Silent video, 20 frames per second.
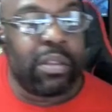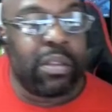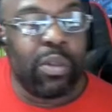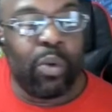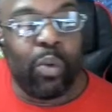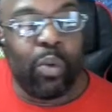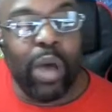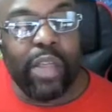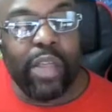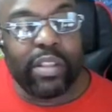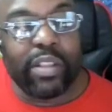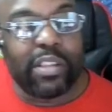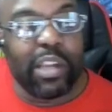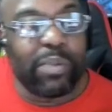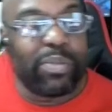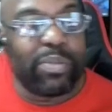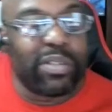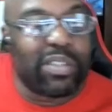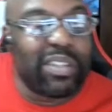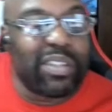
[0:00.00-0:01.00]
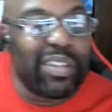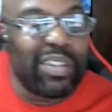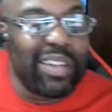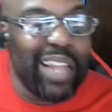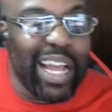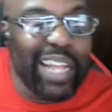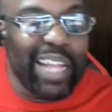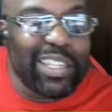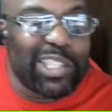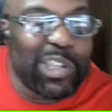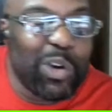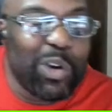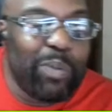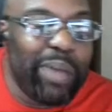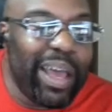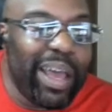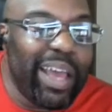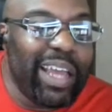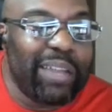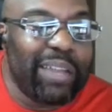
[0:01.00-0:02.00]
Weather temperature, not so
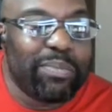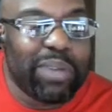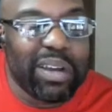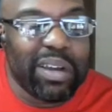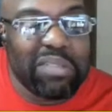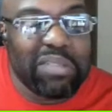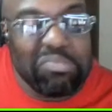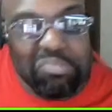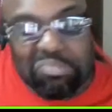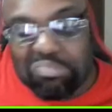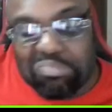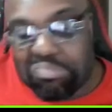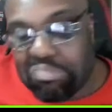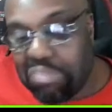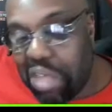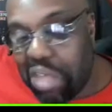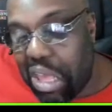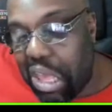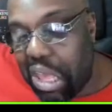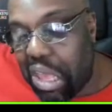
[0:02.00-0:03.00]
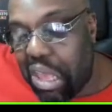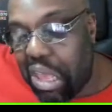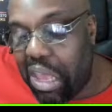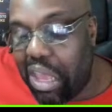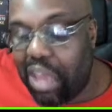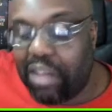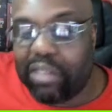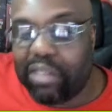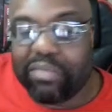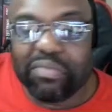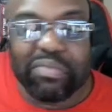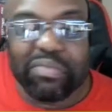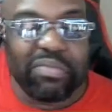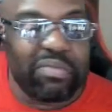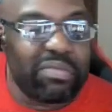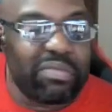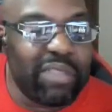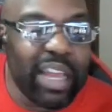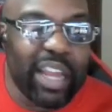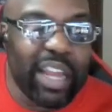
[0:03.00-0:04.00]
bad, but
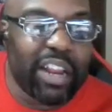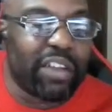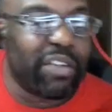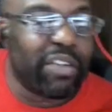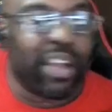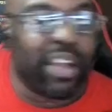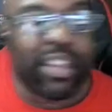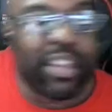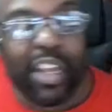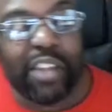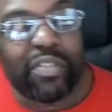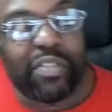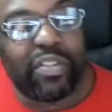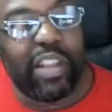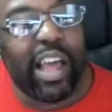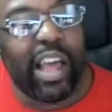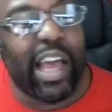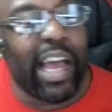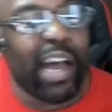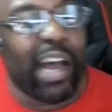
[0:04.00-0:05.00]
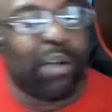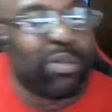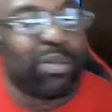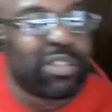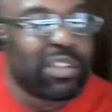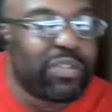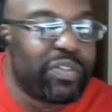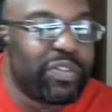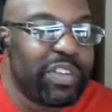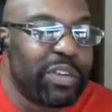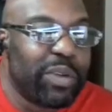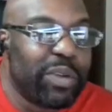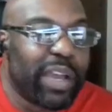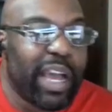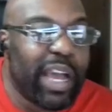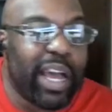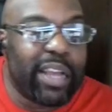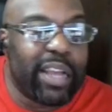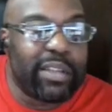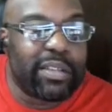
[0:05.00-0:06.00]
not a great day to fly. How was it for you
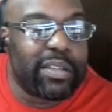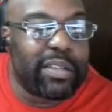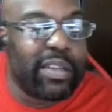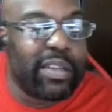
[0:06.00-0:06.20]
guys?